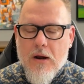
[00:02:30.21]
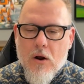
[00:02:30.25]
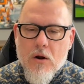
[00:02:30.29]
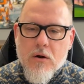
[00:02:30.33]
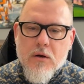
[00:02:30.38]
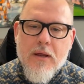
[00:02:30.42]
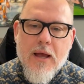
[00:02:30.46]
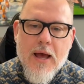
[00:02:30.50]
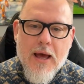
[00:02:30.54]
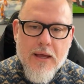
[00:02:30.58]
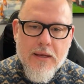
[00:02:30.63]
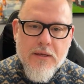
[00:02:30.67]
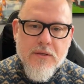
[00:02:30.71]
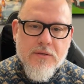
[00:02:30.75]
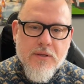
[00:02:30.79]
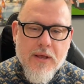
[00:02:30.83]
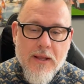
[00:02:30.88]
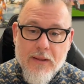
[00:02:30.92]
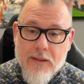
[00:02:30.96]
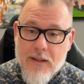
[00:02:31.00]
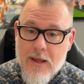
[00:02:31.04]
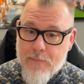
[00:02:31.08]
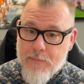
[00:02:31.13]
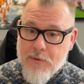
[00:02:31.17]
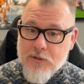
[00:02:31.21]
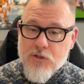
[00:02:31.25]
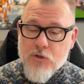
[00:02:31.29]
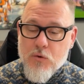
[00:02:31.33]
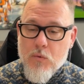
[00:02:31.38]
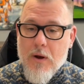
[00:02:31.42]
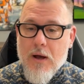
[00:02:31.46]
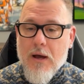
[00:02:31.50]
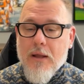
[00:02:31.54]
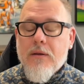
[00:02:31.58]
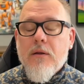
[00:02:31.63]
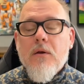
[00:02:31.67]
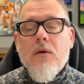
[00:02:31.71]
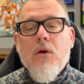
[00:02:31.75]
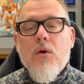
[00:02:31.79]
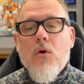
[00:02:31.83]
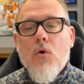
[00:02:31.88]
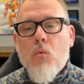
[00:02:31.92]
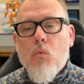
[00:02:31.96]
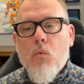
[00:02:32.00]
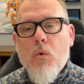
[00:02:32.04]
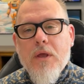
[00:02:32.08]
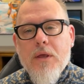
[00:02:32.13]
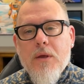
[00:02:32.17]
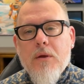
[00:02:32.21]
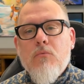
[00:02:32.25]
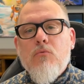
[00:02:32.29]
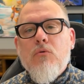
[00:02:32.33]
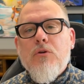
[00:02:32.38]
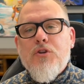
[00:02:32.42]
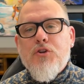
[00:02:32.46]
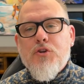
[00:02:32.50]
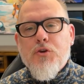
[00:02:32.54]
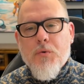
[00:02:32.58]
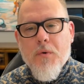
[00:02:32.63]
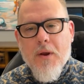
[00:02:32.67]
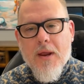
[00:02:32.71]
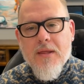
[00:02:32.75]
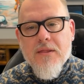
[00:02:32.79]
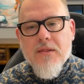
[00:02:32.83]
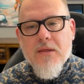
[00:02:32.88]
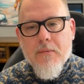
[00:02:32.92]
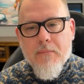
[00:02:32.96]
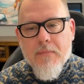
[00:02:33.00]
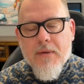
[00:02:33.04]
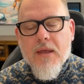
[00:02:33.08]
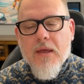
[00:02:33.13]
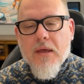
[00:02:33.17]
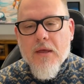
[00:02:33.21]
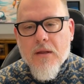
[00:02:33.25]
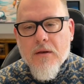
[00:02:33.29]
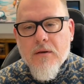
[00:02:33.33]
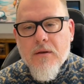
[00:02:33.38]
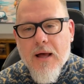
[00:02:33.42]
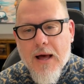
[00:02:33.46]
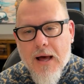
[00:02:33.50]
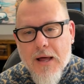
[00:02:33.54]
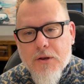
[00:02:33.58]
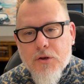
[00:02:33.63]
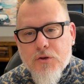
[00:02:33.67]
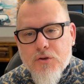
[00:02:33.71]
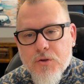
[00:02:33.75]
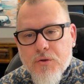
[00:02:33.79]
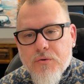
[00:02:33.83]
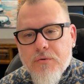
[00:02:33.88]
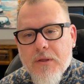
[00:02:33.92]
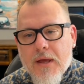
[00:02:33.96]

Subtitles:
Our guys at Lemon Squad, we would train them in how to do